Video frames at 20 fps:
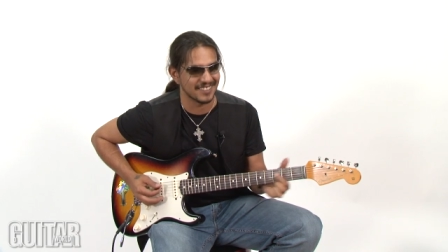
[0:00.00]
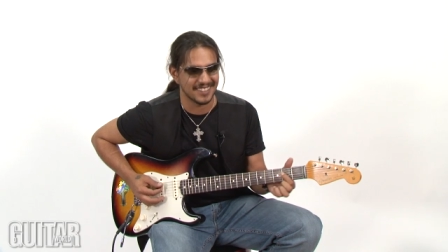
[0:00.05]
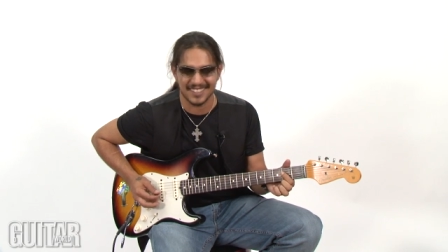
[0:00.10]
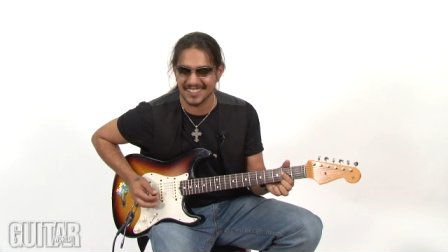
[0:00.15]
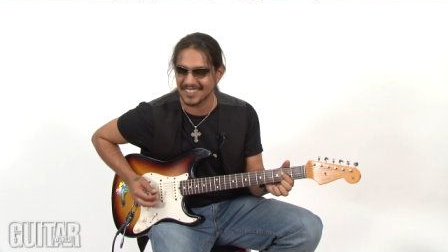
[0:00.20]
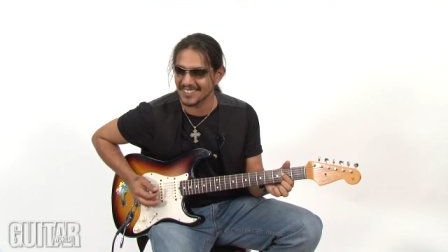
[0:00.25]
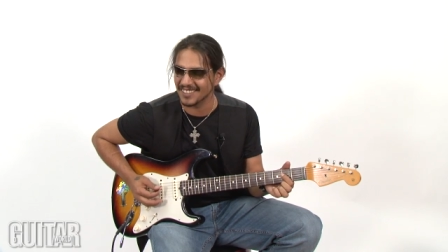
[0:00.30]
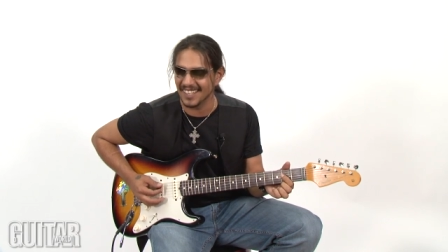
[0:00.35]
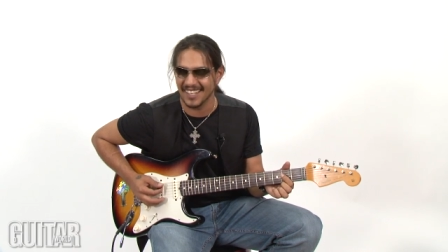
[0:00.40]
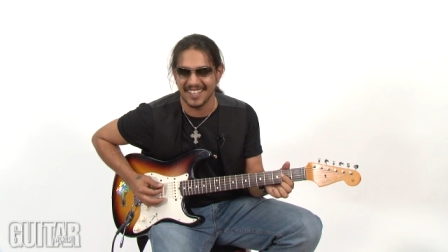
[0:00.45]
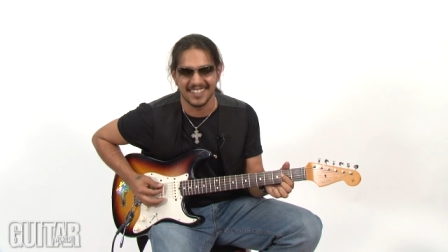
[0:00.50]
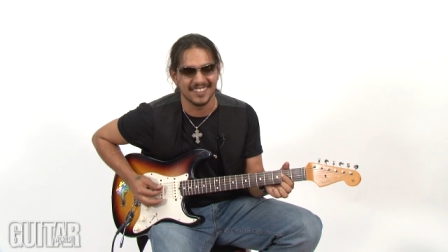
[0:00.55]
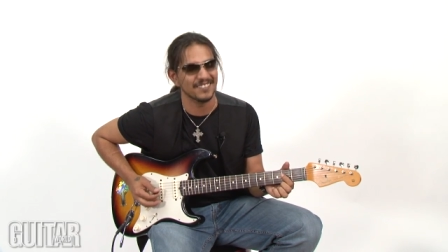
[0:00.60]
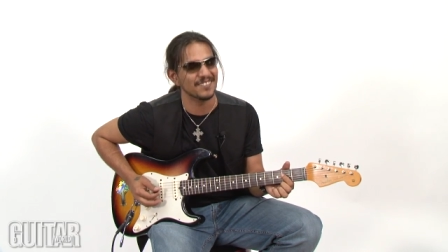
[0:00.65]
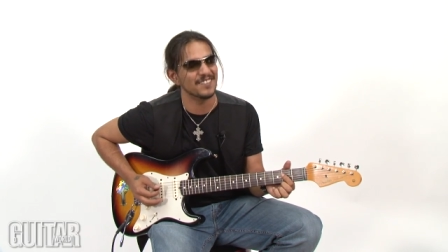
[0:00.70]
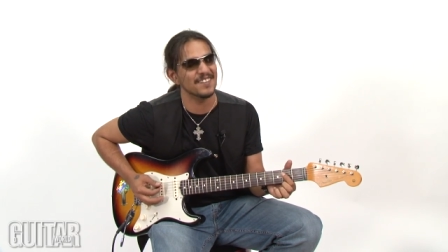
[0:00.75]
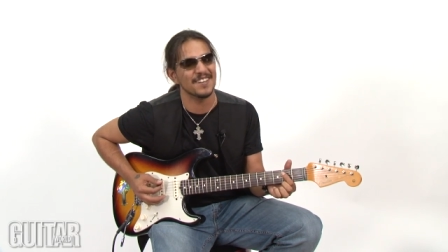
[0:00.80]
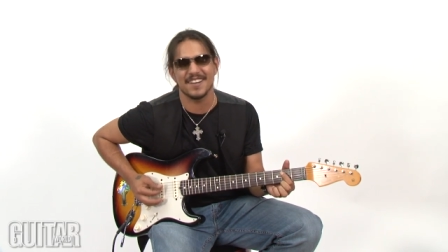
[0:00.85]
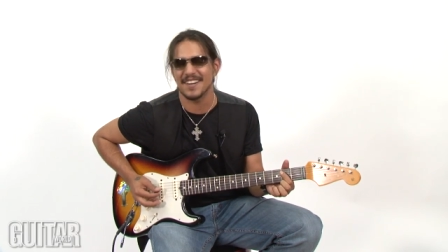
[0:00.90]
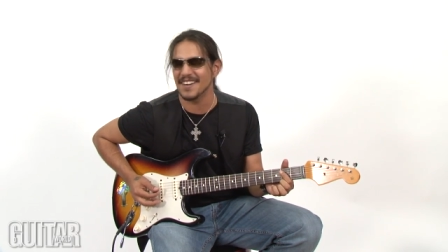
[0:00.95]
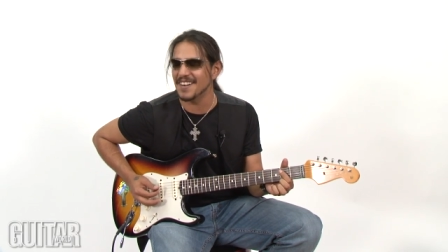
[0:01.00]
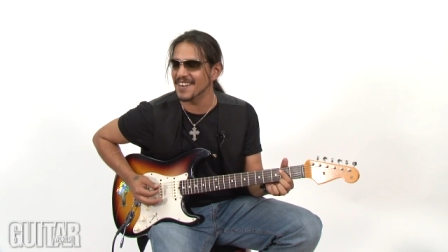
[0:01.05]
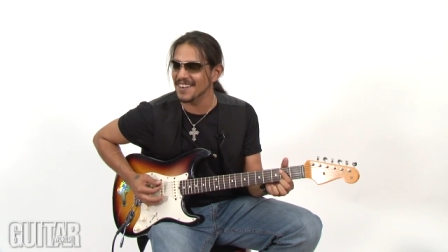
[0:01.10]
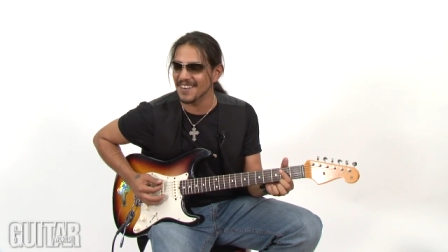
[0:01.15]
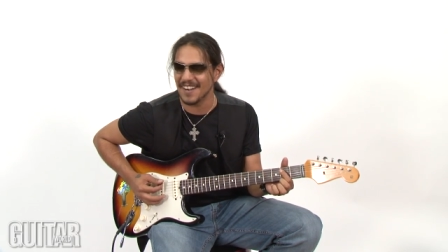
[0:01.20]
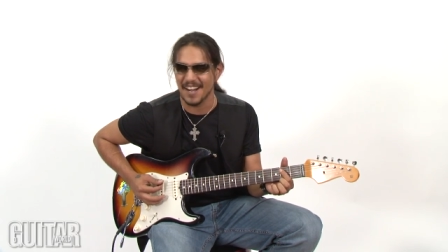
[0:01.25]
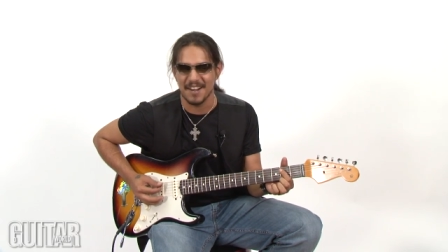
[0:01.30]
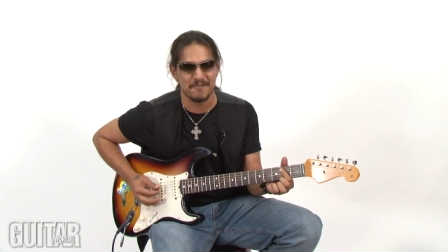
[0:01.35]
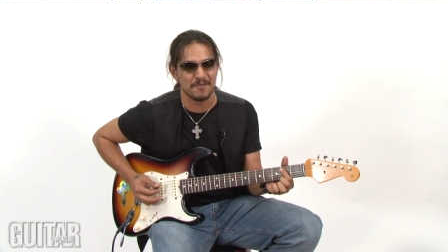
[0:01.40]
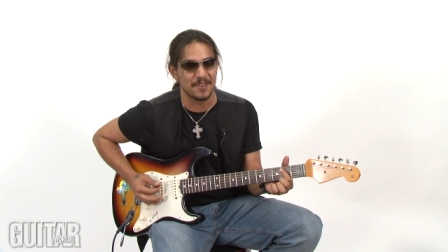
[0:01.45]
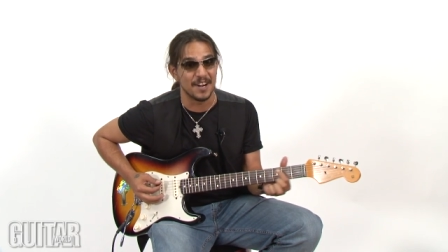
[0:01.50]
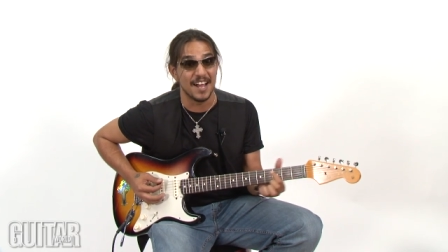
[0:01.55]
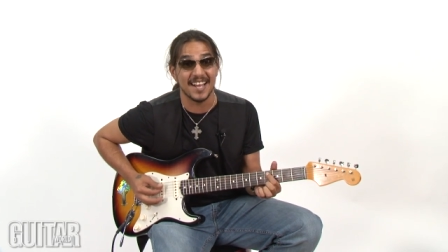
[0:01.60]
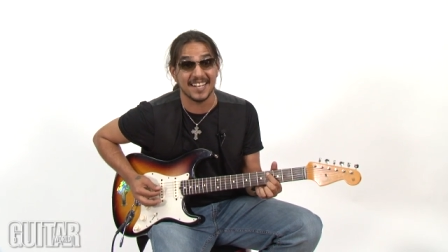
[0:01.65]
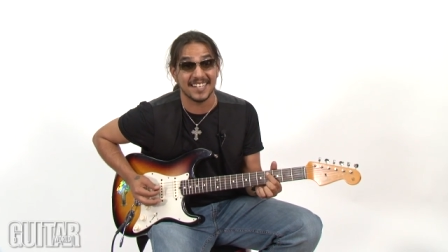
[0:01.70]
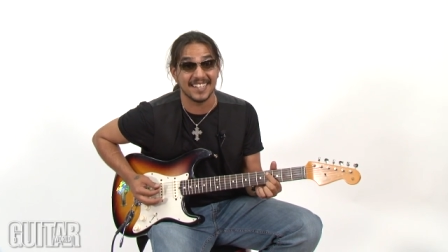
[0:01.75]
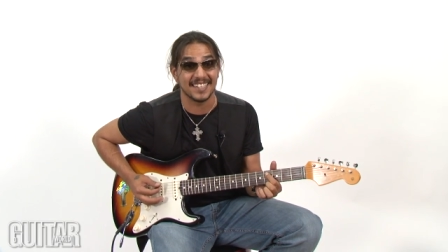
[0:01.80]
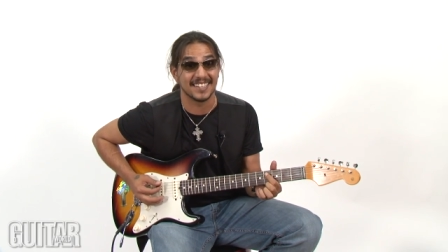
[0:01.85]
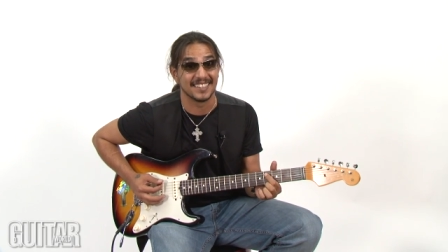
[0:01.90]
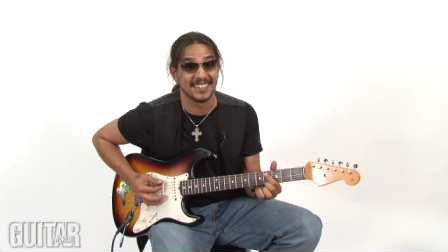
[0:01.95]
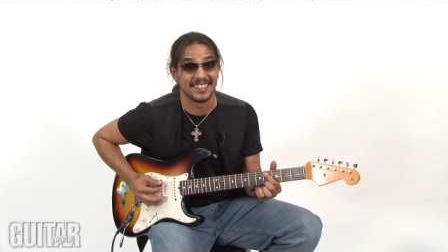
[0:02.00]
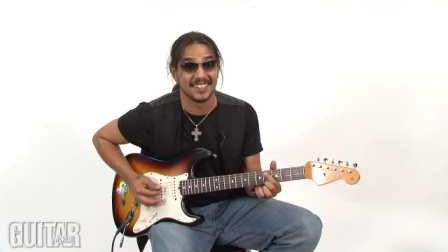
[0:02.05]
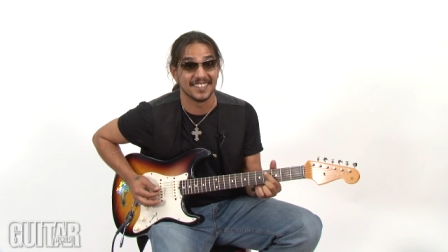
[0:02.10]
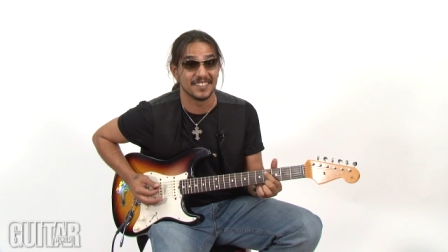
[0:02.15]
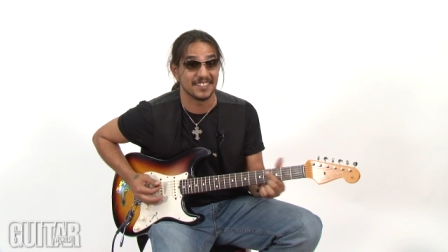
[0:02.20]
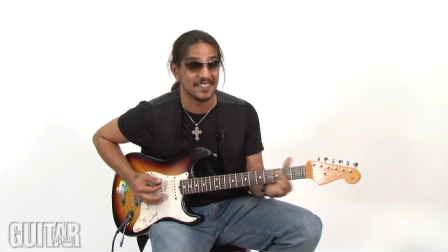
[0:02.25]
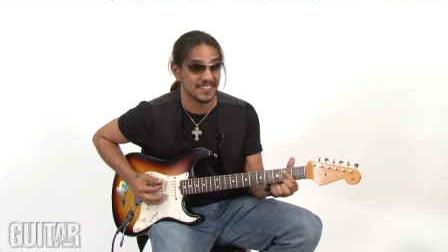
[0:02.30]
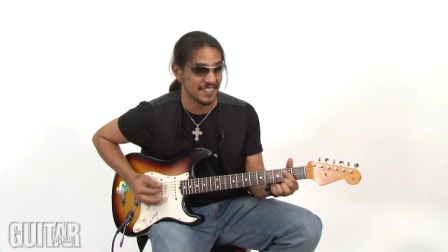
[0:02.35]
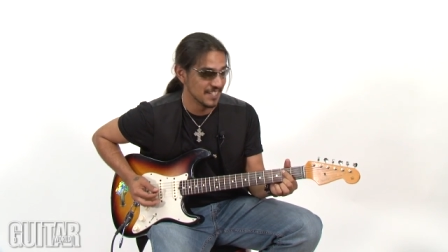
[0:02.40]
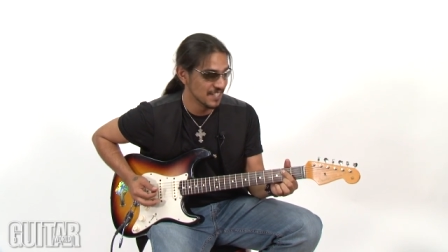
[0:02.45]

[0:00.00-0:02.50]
just like, woo, I'm rocking, you know?